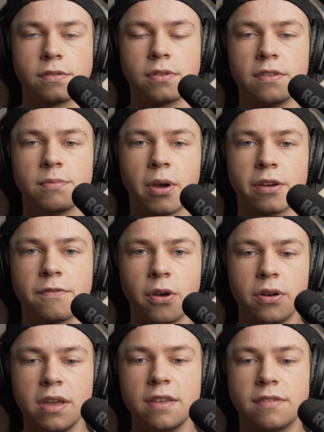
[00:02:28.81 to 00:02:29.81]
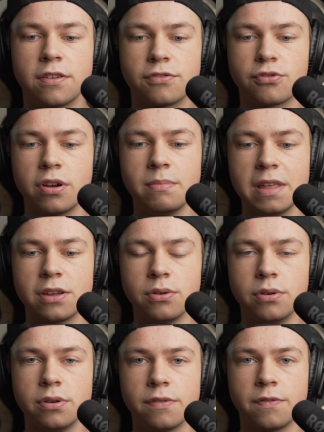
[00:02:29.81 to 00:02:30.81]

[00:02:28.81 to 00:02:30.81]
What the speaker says: So this microphone is extremely good